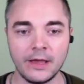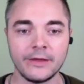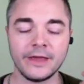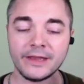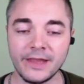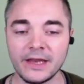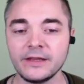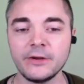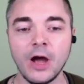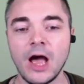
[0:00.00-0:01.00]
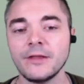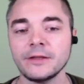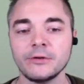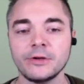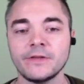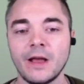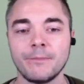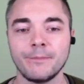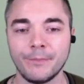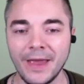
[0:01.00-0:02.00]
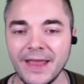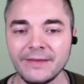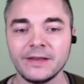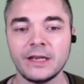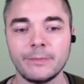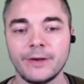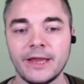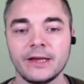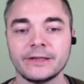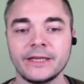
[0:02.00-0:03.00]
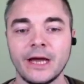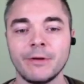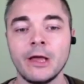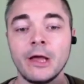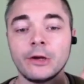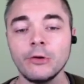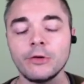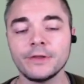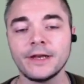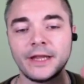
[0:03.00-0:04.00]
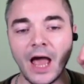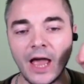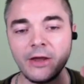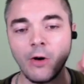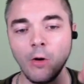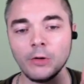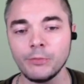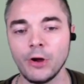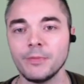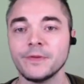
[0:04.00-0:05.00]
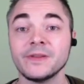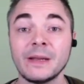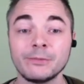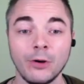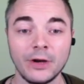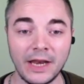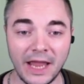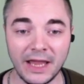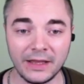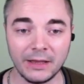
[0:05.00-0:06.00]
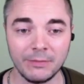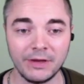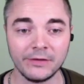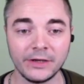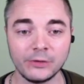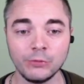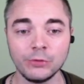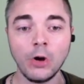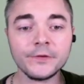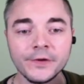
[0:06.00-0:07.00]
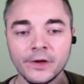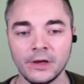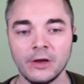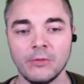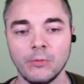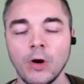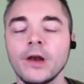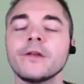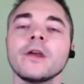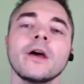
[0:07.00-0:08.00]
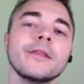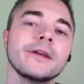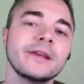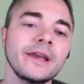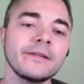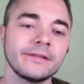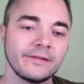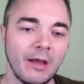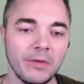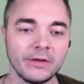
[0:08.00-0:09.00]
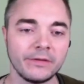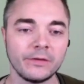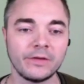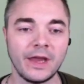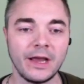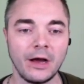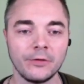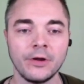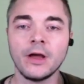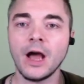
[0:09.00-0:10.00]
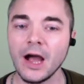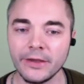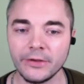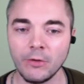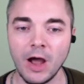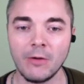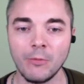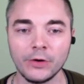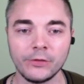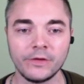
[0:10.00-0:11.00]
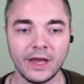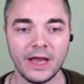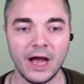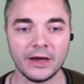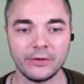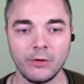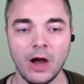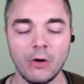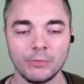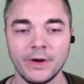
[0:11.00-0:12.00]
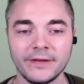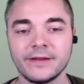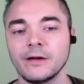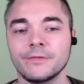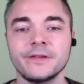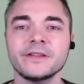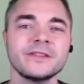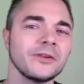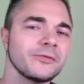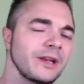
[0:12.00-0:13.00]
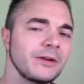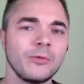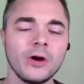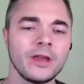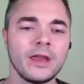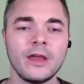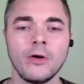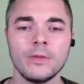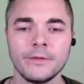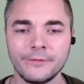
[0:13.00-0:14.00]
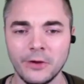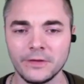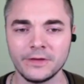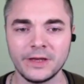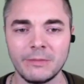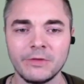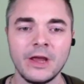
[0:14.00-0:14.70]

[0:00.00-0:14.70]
and then your other units are basically playing cleanup. Look that I on purpose stepped on an egg here because I do not want the Giggs summons to take out Archeo. I want to take Archeo out myself. This is not really working here on the first attempt,